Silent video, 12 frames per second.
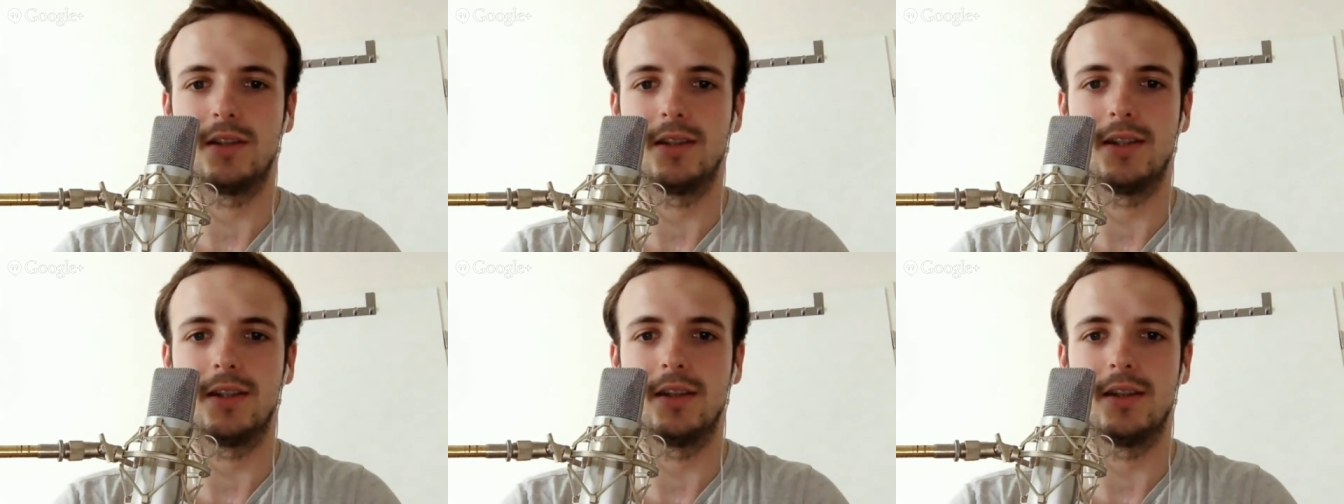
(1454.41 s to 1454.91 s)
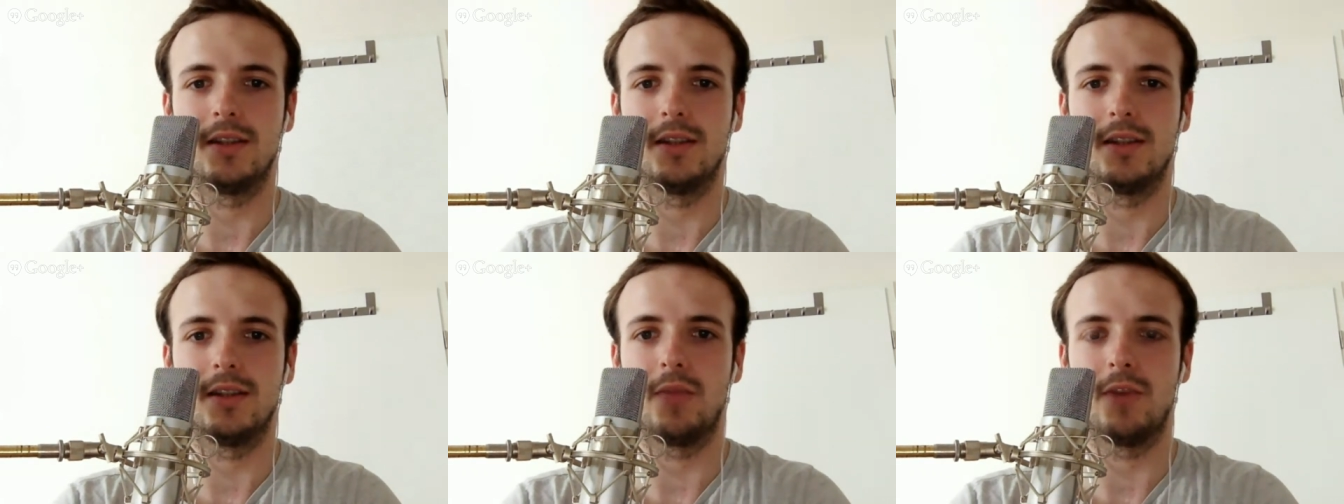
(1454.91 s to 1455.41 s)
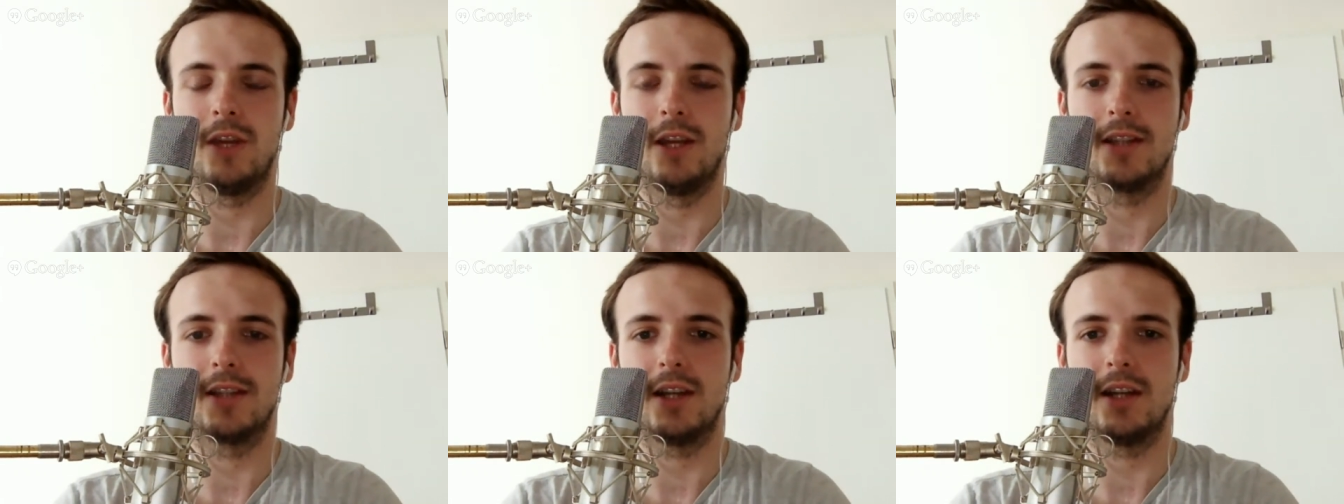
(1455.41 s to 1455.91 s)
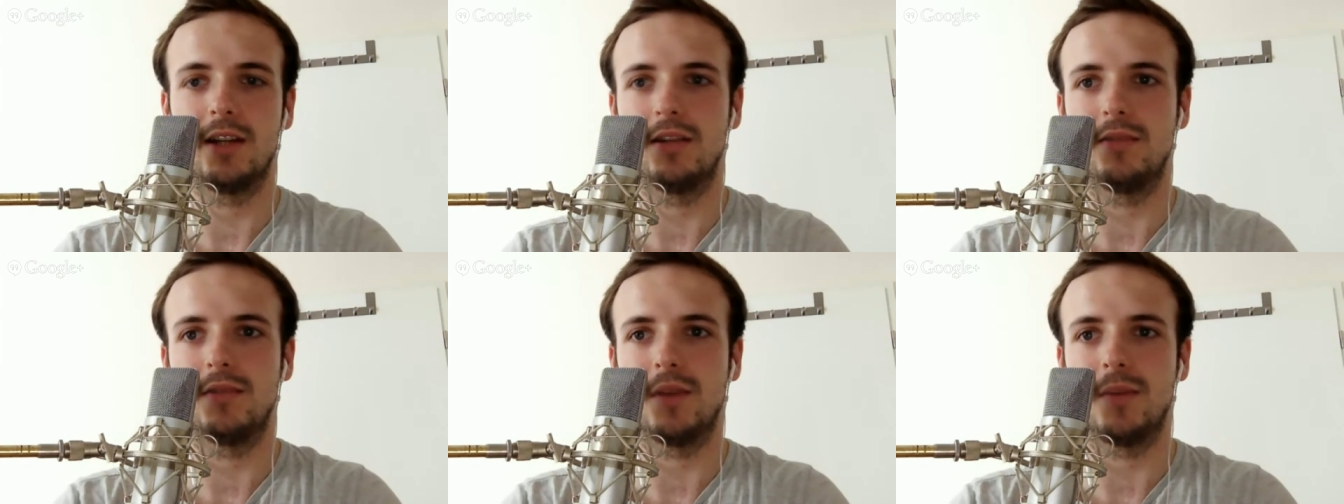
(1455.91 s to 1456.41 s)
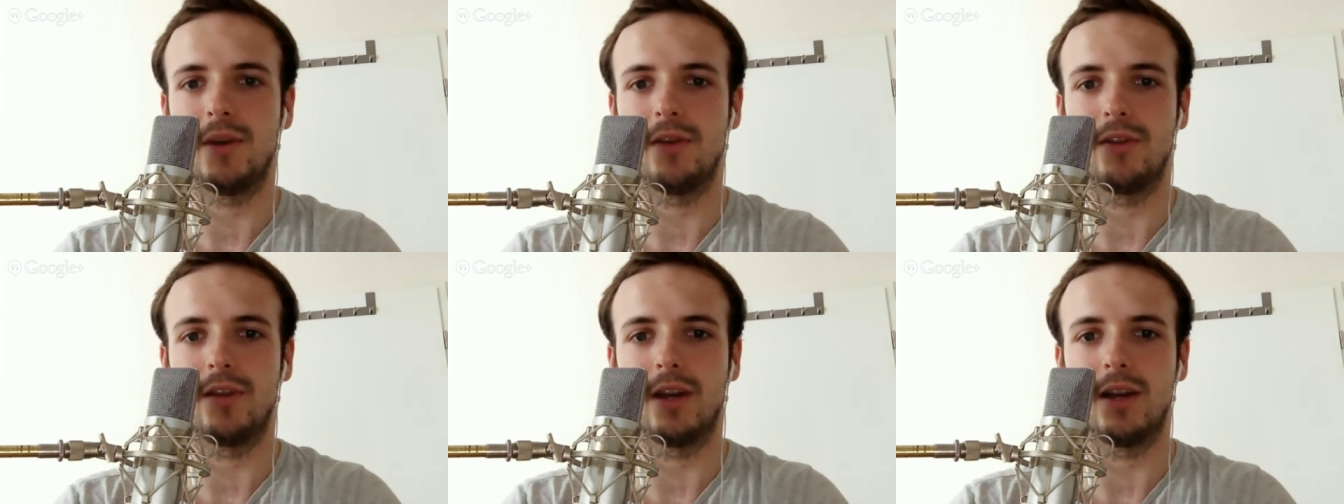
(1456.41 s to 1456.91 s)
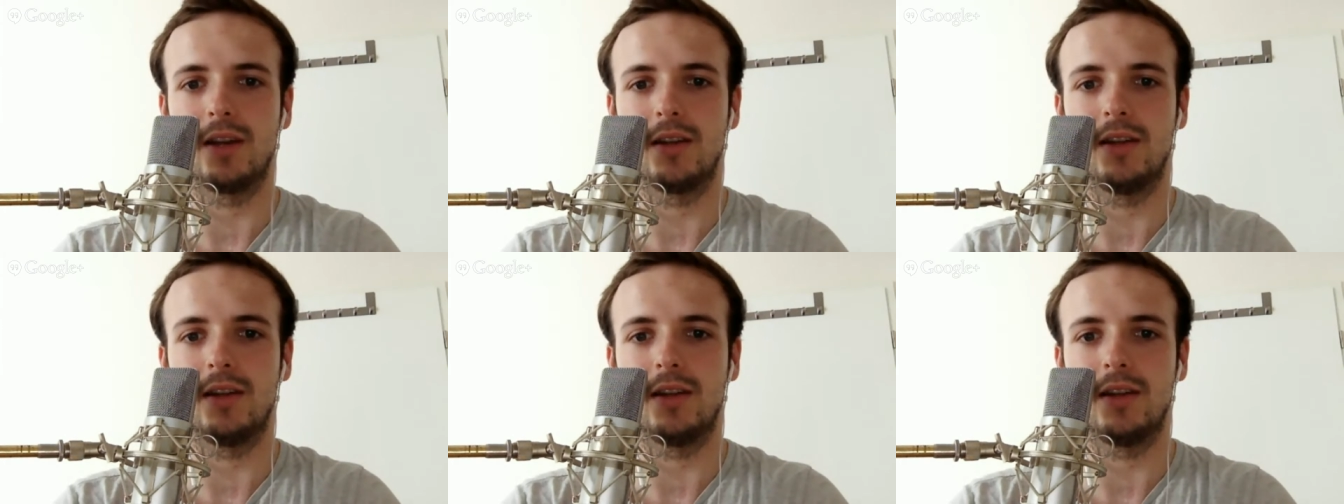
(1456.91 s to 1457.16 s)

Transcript: And I'm really excited about that.